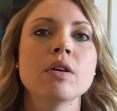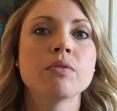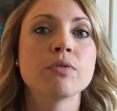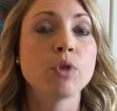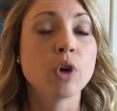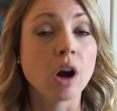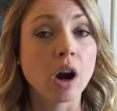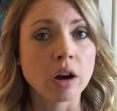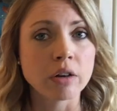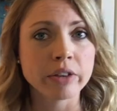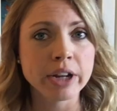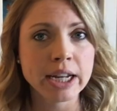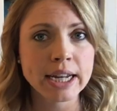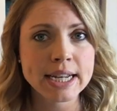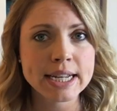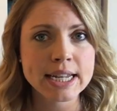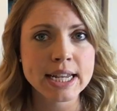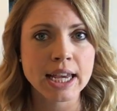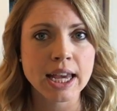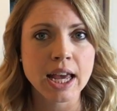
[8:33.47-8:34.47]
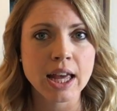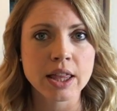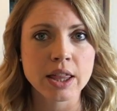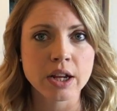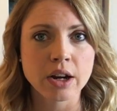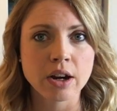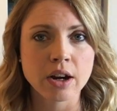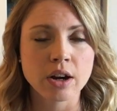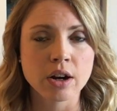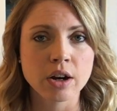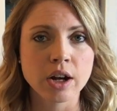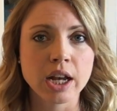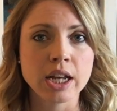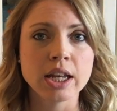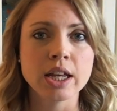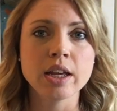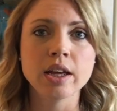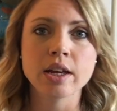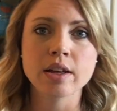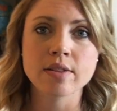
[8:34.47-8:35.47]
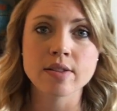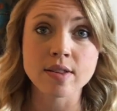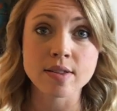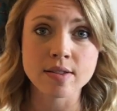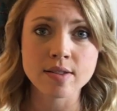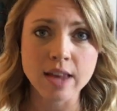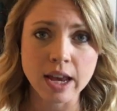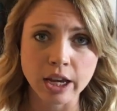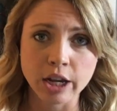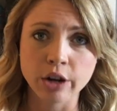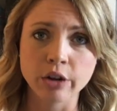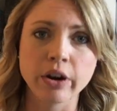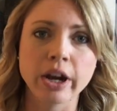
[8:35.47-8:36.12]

for our reading together, and he is in 2nd